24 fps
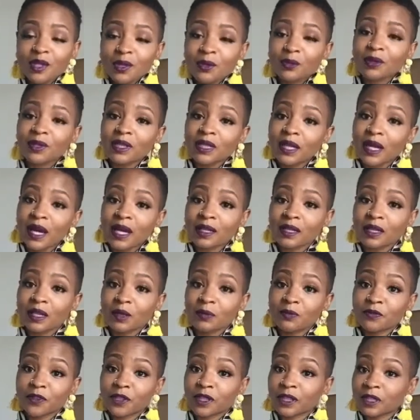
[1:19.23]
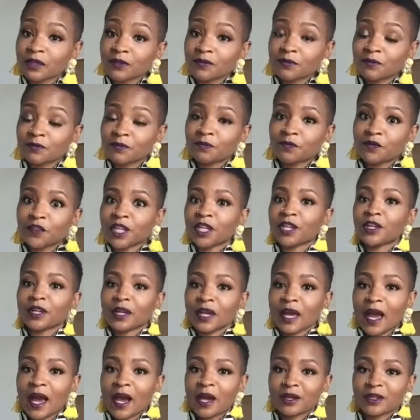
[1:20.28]
really kind of
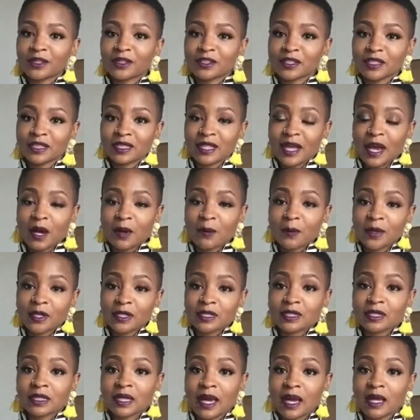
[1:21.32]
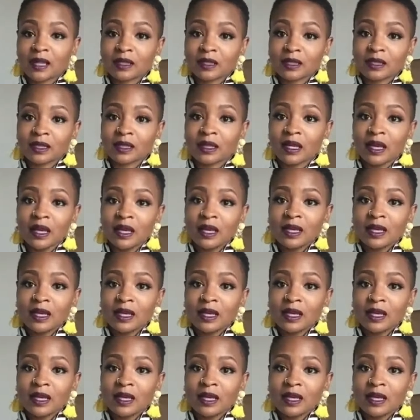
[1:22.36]
figuring out your style personality.